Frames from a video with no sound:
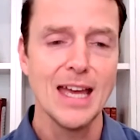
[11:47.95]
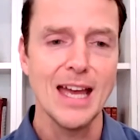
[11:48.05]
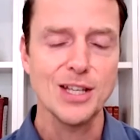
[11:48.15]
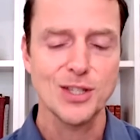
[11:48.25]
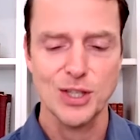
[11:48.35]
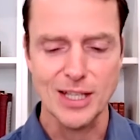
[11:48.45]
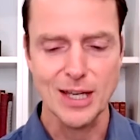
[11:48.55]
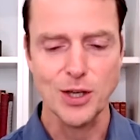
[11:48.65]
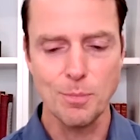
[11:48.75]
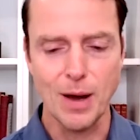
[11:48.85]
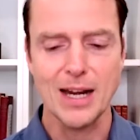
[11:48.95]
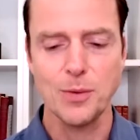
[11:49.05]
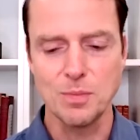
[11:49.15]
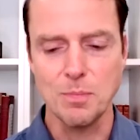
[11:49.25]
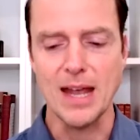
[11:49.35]
It just it's like your body
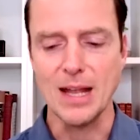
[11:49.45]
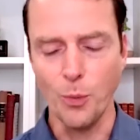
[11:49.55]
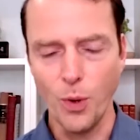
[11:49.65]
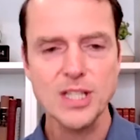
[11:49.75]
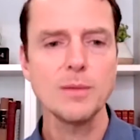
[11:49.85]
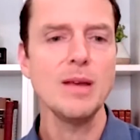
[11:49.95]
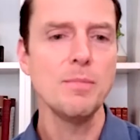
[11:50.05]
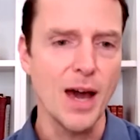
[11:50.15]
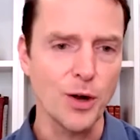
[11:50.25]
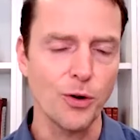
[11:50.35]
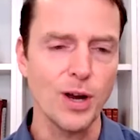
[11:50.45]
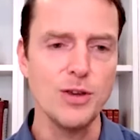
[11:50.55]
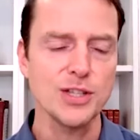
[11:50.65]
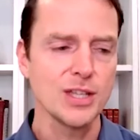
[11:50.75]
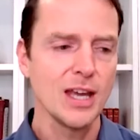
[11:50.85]
was made it wants to be better.
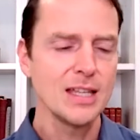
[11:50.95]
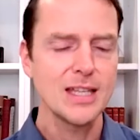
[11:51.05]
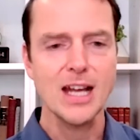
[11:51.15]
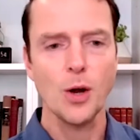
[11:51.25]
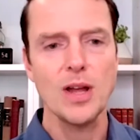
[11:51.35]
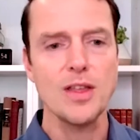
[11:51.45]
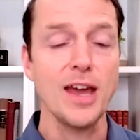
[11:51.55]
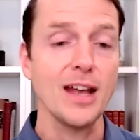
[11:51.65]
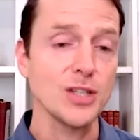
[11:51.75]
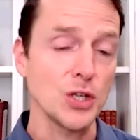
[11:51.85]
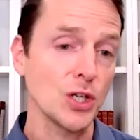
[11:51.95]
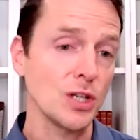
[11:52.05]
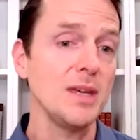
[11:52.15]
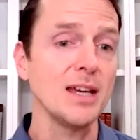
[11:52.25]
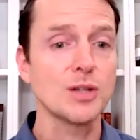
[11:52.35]
It just take away the things it
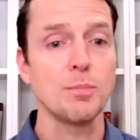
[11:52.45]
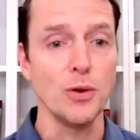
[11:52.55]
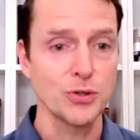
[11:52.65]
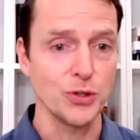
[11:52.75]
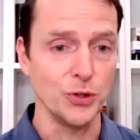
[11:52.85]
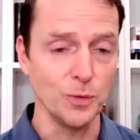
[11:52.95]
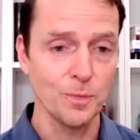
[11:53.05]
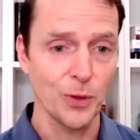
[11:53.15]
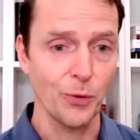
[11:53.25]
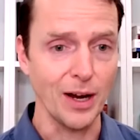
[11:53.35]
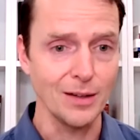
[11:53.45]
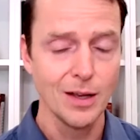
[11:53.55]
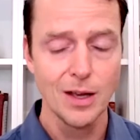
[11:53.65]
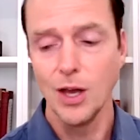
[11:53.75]
shouldn't be exposed to, right?